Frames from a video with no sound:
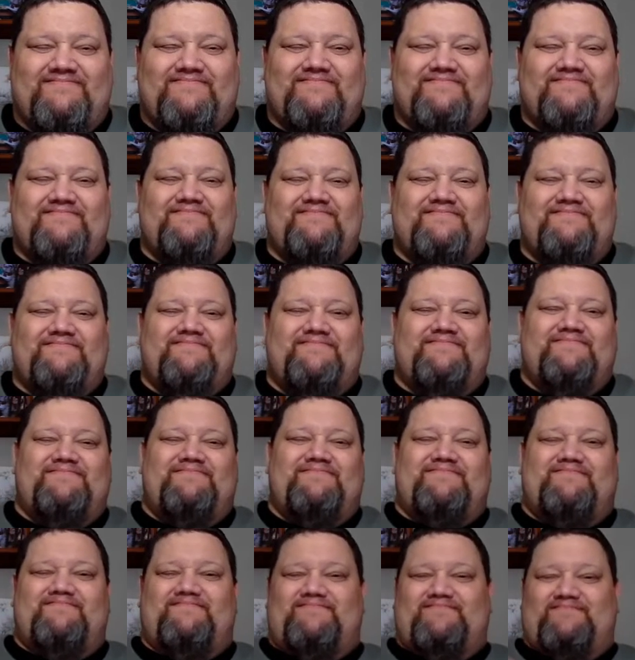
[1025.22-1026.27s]

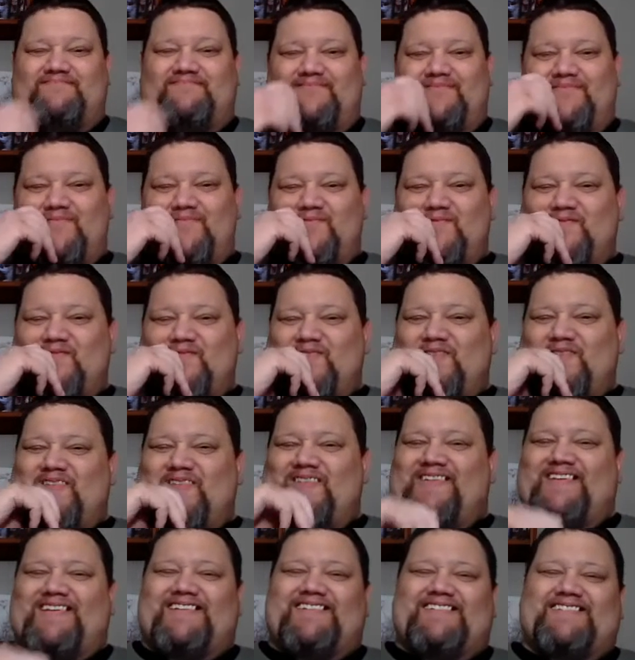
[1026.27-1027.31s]

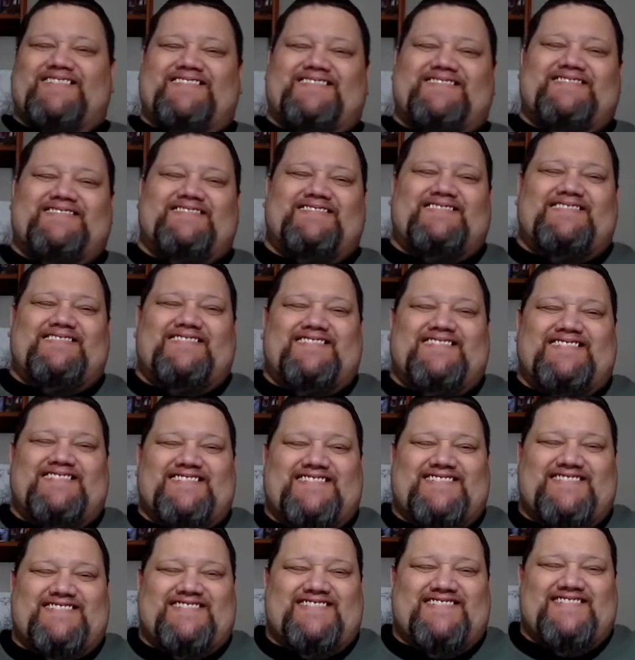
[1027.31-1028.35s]

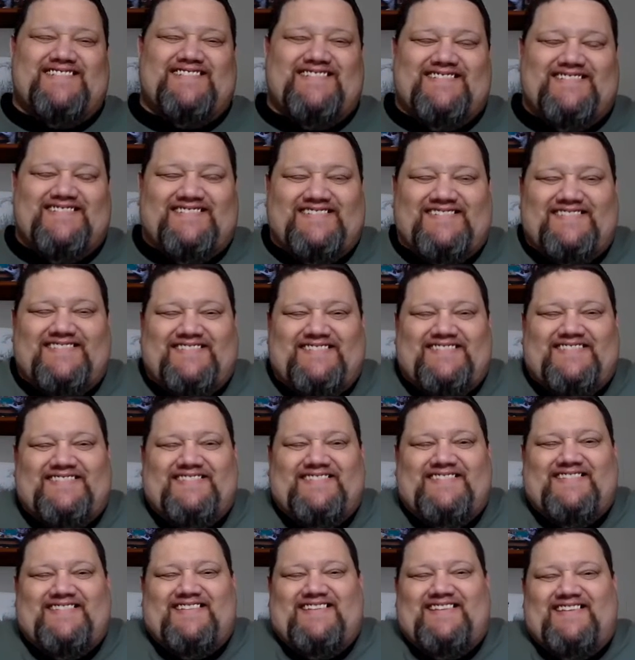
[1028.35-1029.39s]

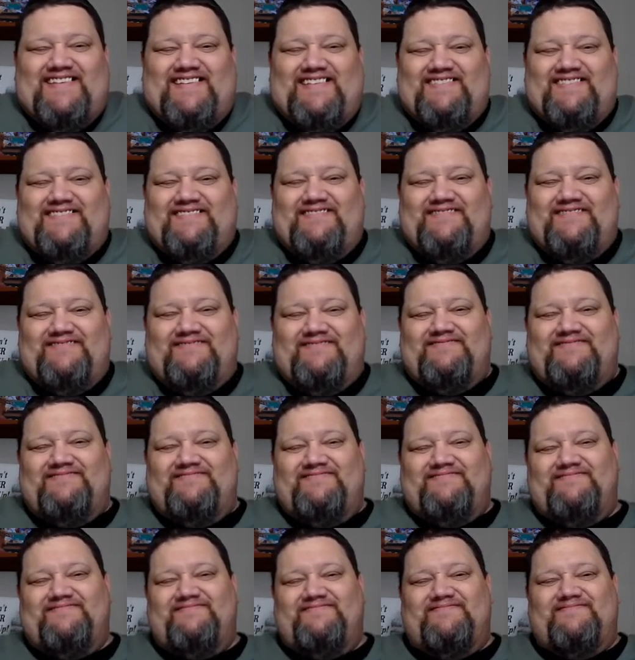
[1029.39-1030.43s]

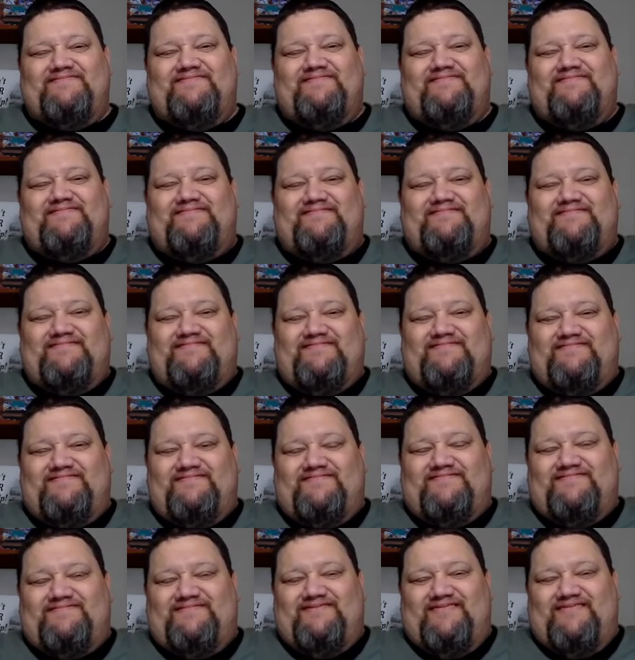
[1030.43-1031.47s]

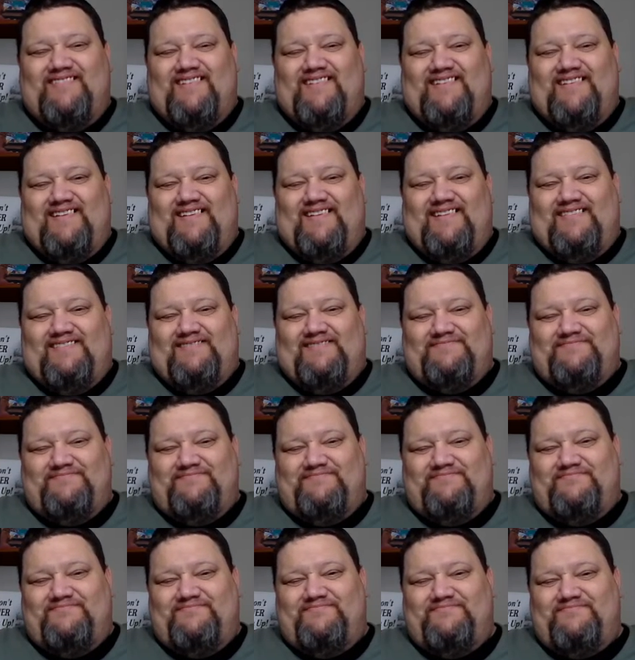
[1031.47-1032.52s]

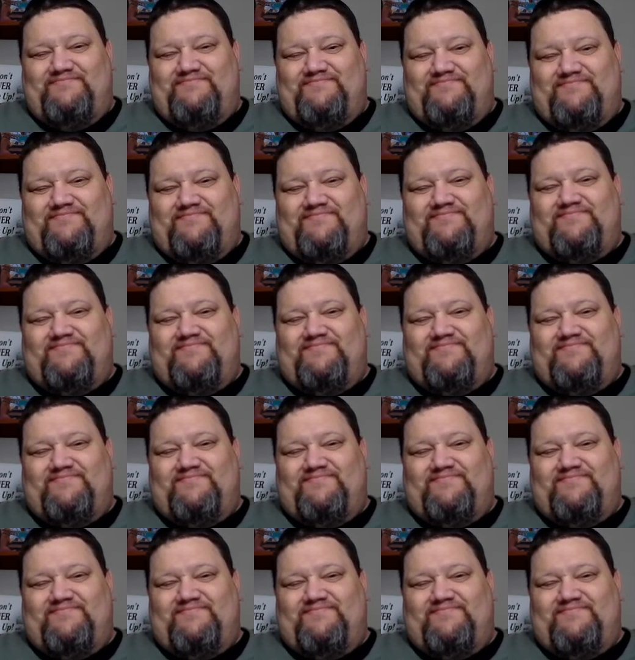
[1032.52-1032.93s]
The person shown says nothing.